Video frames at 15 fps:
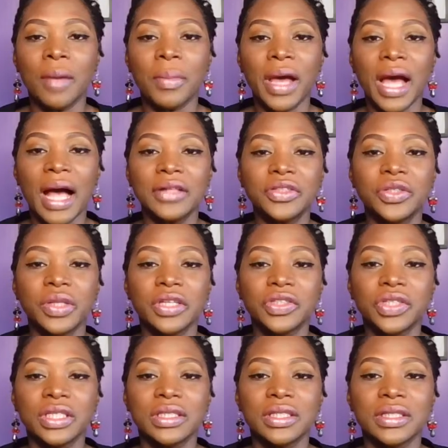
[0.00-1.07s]

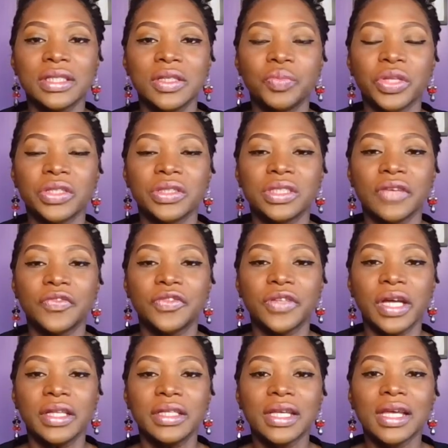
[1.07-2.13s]
calculation is a little bit
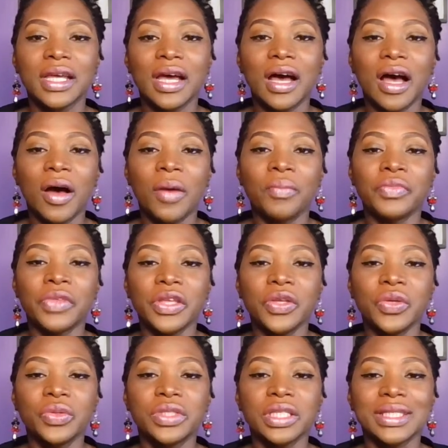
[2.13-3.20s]
different. They
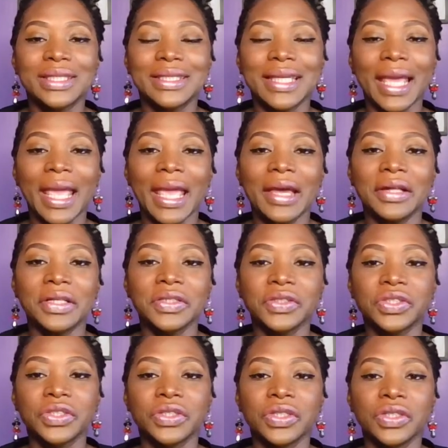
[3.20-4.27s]
use a scale
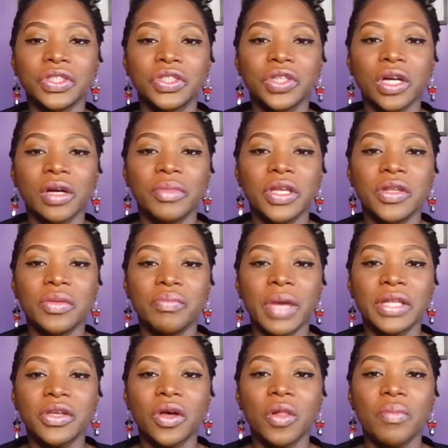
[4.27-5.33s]
to determine
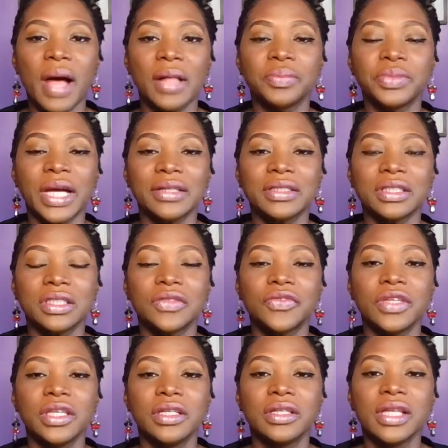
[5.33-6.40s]
medical malpractice
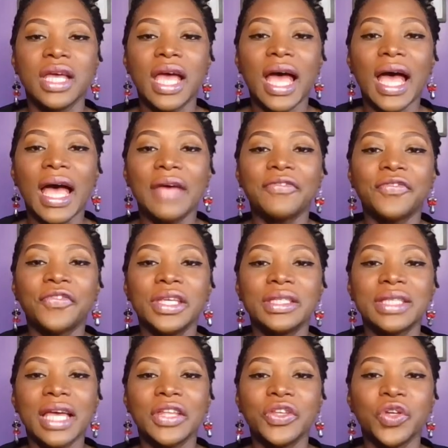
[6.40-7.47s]

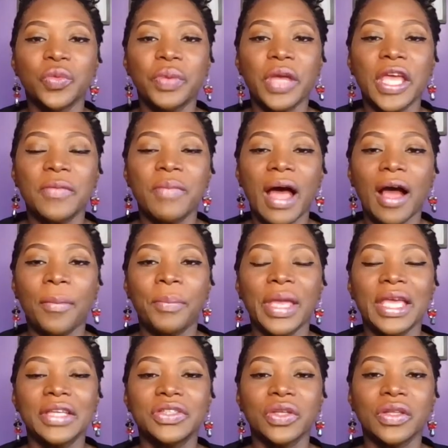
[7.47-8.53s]
fees, and you're paid back
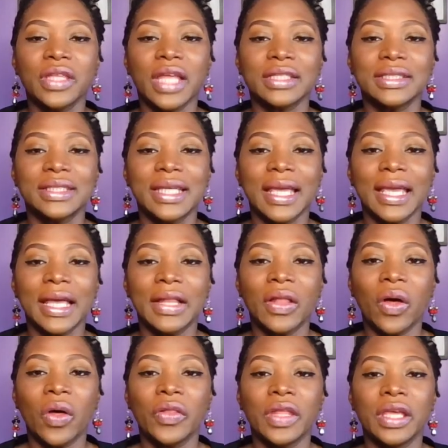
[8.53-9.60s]
based on that scale
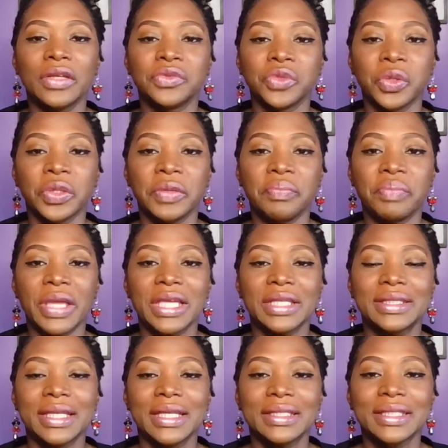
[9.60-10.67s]
on a rolling
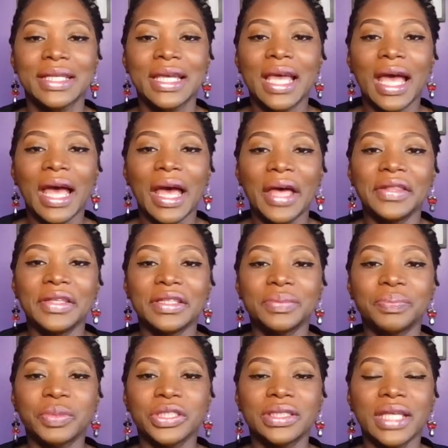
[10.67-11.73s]
basis, and the
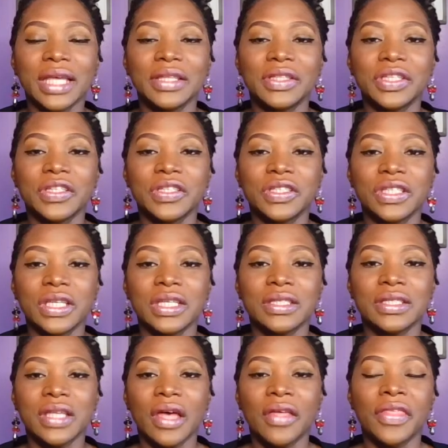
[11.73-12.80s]
percentage
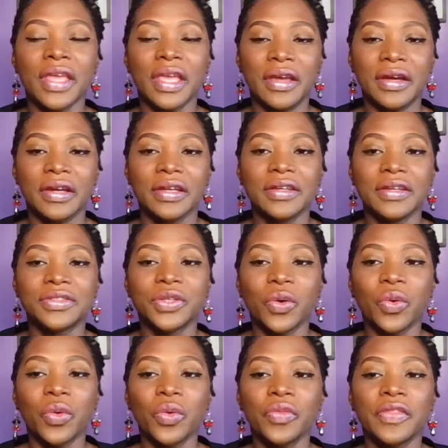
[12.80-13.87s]
is there.
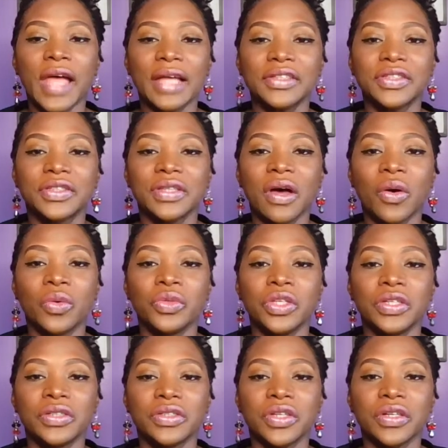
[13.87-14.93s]
So that's how
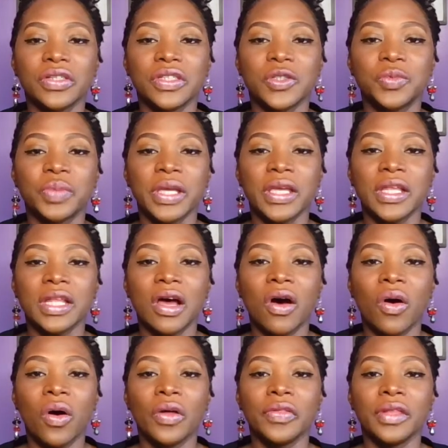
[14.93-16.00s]
your attorney is paid
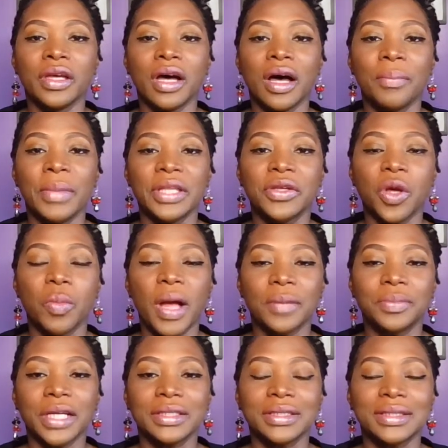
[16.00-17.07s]
on medical
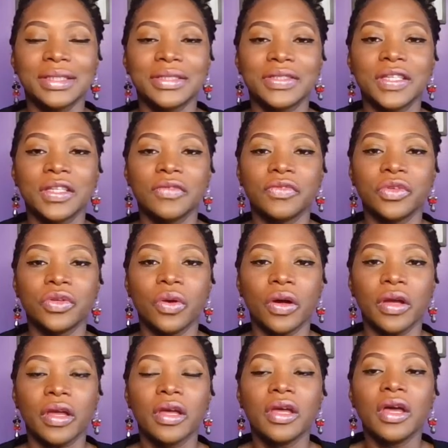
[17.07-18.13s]
malpractice in the state of New
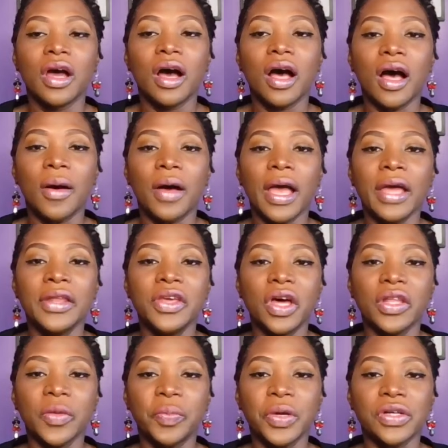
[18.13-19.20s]
York. Any
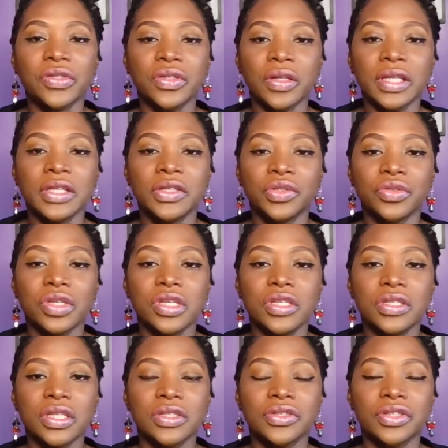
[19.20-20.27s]
other personal
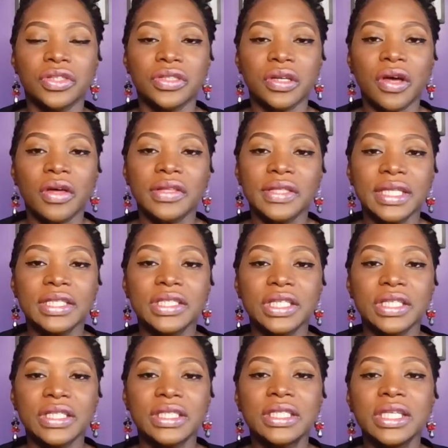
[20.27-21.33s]
injuries is just a
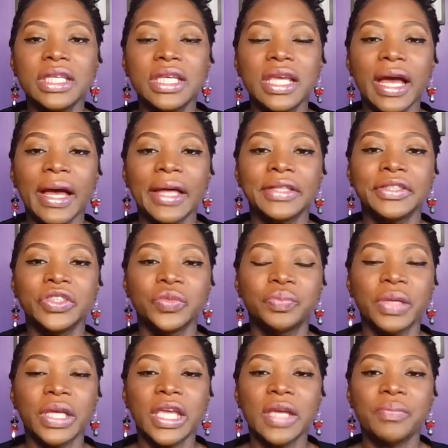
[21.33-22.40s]
contingency, and you
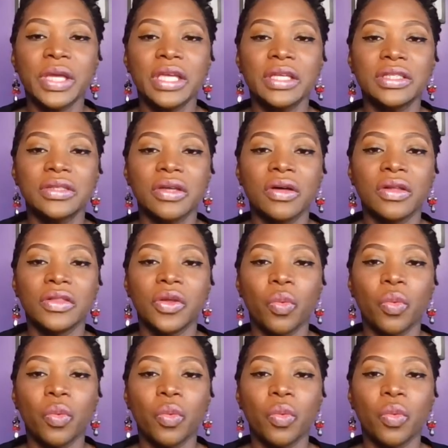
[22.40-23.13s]
pay based on the